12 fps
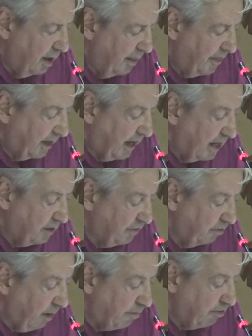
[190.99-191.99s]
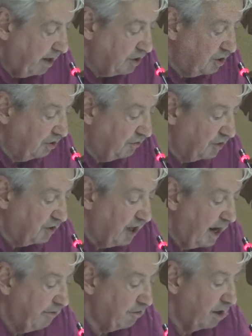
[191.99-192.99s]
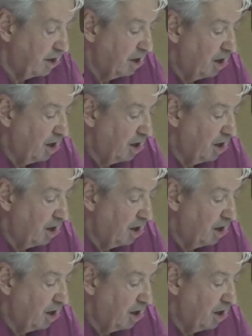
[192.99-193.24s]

the case for reparations for slavery